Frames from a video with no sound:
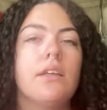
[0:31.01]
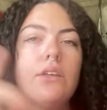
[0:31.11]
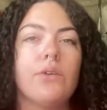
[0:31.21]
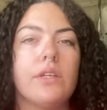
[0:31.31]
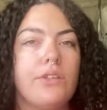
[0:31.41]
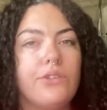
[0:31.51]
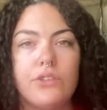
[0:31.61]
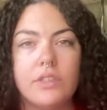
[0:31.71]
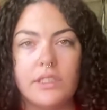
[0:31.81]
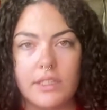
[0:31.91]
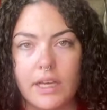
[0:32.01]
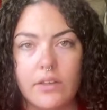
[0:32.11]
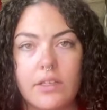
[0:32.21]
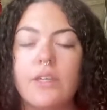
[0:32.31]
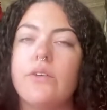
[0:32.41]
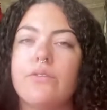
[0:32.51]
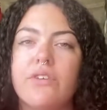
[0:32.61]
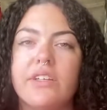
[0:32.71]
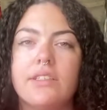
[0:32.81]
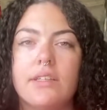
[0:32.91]
You can usually tell that you have
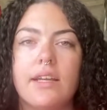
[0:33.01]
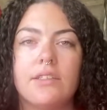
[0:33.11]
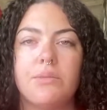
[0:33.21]
Fungusgnats